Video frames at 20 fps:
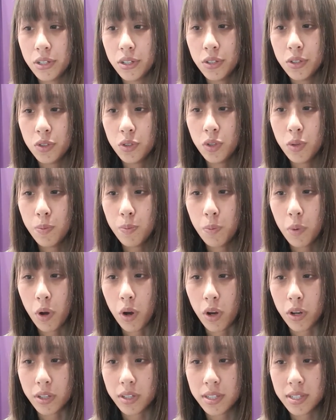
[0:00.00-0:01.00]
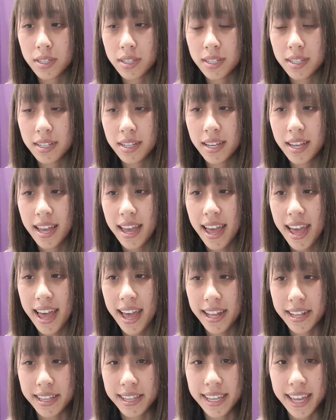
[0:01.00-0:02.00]
Do pot
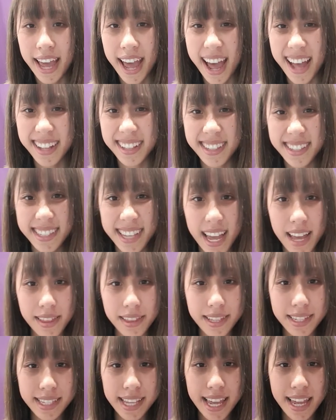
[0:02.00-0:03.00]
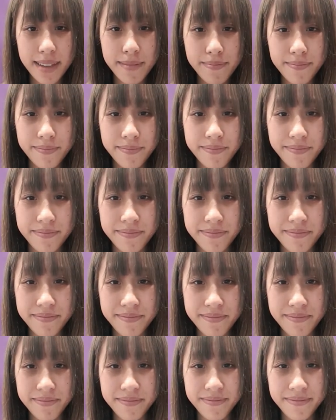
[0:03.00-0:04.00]
and cat sound the same?
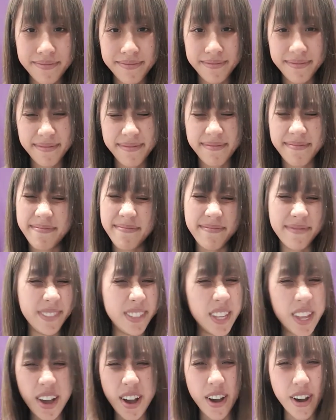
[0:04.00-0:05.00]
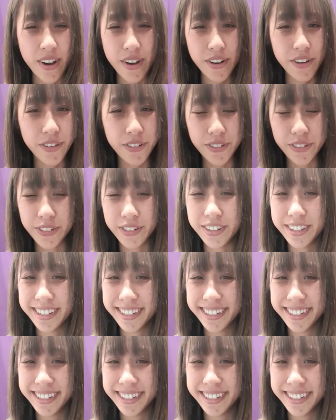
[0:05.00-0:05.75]
No.